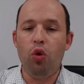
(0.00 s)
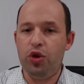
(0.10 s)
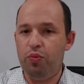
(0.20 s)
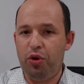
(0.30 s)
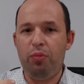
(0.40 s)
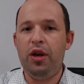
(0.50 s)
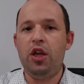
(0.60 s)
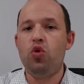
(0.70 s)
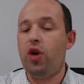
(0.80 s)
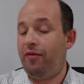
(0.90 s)

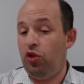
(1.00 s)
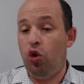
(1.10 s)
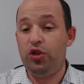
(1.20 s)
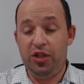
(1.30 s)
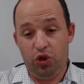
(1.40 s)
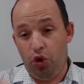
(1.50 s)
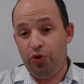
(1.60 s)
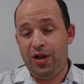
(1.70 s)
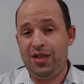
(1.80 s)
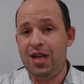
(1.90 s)
You have noticed
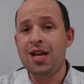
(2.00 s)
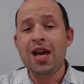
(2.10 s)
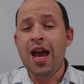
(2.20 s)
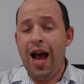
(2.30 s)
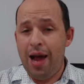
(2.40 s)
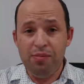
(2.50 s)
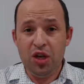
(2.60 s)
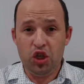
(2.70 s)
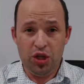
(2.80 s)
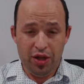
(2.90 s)
already, I
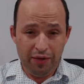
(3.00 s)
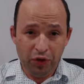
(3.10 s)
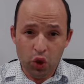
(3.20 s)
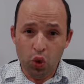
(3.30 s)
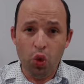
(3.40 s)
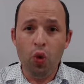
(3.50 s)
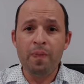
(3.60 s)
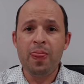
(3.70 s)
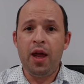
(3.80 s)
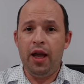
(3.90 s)
mentioned a few
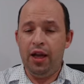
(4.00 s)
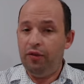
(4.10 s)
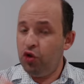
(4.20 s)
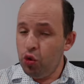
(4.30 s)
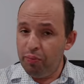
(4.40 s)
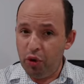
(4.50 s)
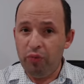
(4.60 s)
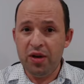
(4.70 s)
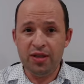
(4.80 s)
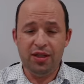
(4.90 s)

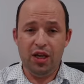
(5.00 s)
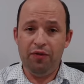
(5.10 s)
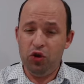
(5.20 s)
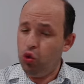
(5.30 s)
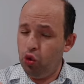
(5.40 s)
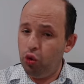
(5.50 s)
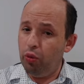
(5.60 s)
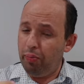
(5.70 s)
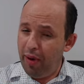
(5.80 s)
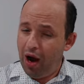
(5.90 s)
improvements, a few
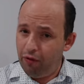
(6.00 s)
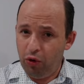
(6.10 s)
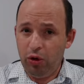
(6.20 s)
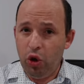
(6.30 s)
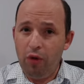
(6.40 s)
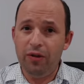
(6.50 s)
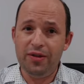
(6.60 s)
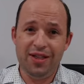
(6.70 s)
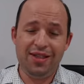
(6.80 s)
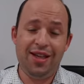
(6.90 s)
powerful
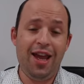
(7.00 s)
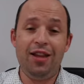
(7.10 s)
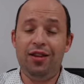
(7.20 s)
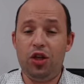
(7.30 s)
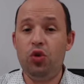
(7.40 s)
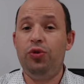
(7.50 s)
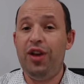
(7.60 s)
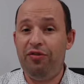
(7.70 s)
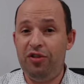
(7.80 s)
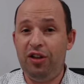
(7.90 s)
novelties, and you'll
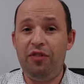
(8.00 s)
definitely